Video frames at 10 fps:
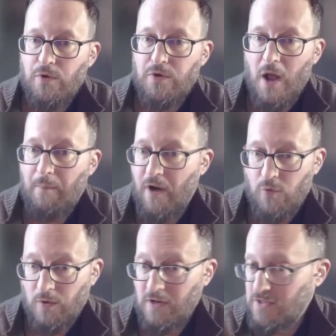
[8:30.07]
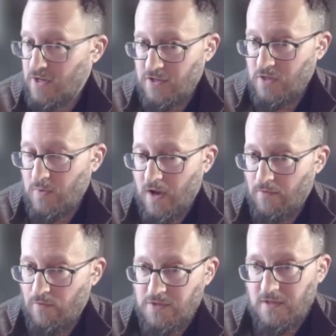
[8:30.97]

for nonprofit organizations that we cover,